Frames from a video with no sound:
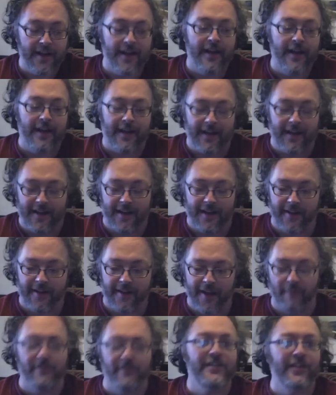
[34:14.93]
uh,
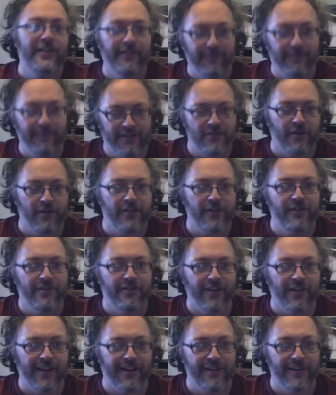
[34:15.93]
and we we sort of
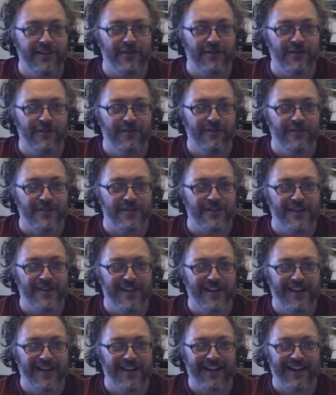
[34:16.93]
took it in turns.
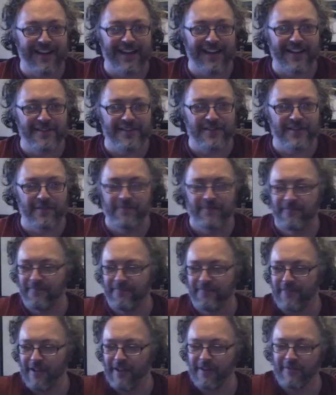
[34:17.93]
Uh, so
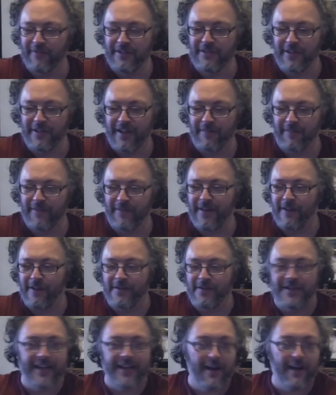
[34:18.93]
Pauline would do a couple of
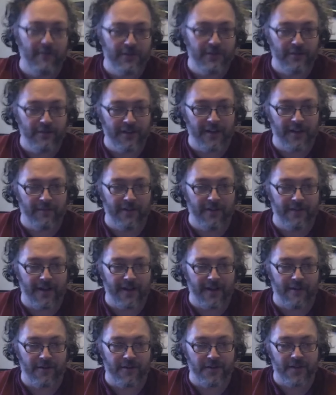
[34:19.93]
hours, and I would do a couple of
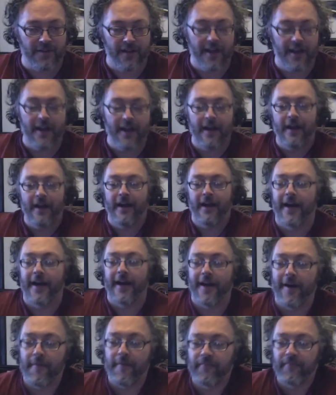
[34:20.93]
hours.
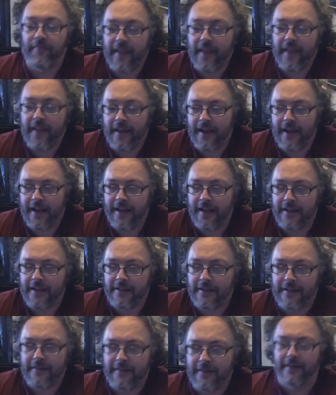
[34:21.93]
Um,
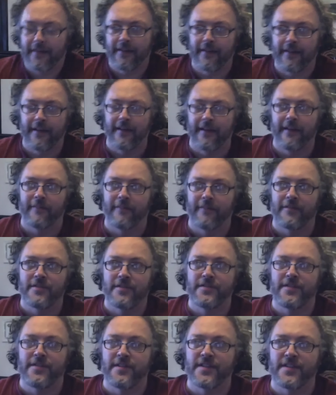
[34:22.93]
and it
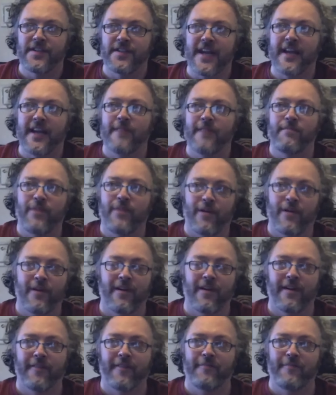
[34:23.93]
was the second
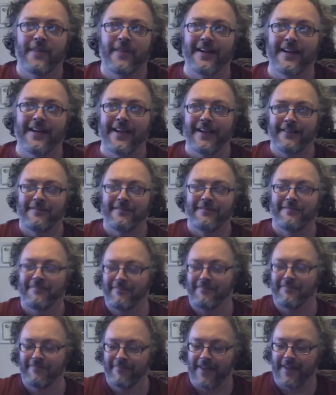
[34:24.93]
part of my
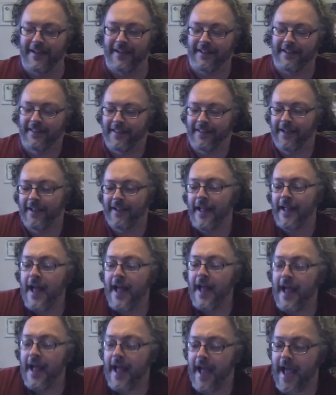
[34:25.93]
my thing,
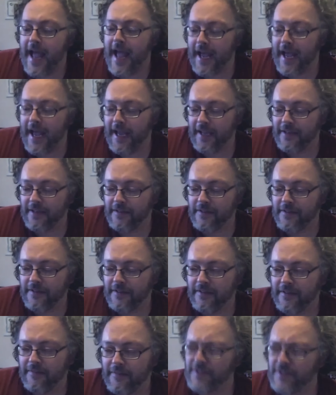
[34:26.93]
and
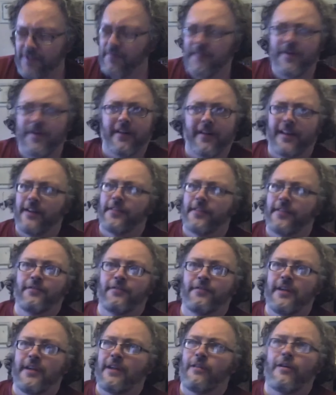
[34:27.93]
must have been about kind of
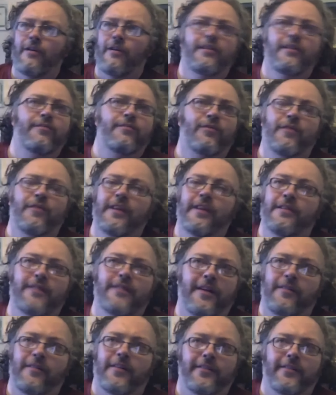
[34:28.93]
three o'clock in the morning,
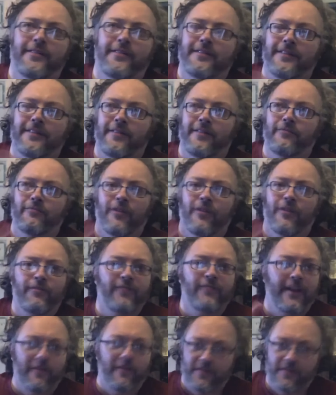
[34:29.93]
it,
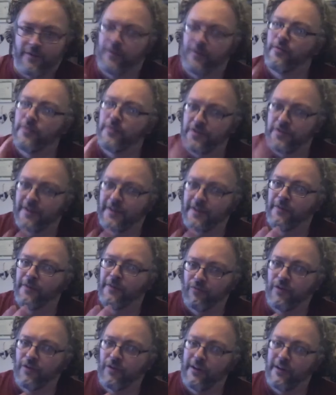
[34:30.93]
roughly. It was it was
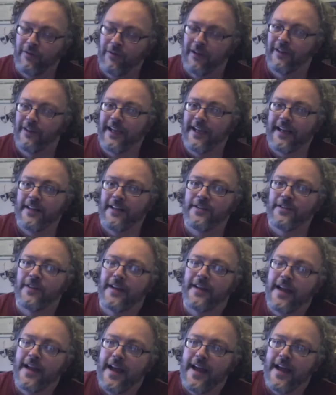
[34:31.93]
really really late into it,
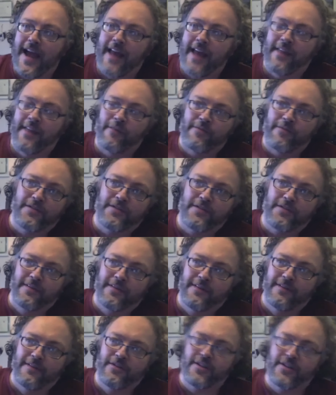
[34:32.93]
and there was
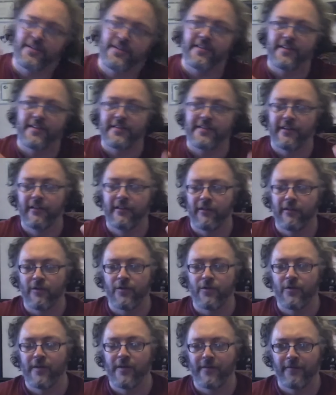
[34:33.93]
just this
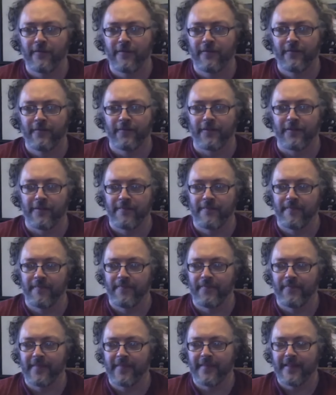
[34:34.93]
glow
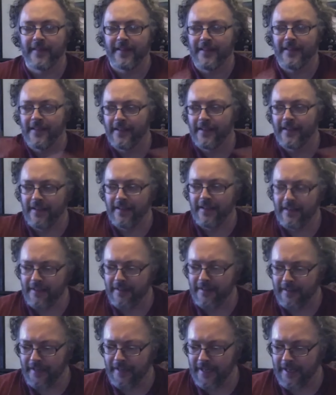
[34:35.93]
from
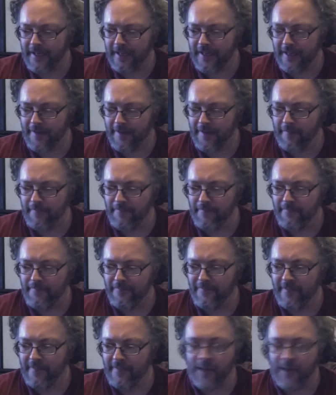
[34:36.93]
um,
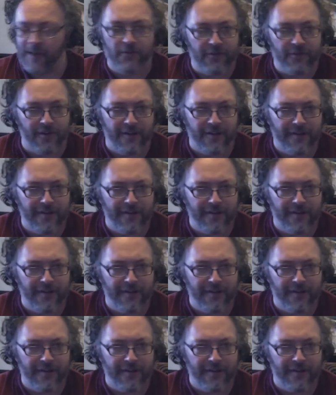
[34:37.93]
the altar.